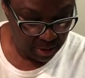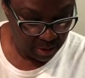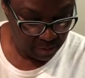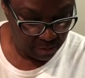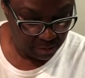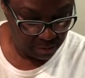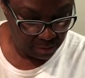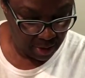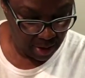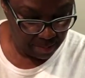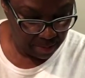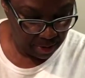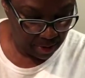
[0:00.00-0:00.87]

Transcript: Let's drop it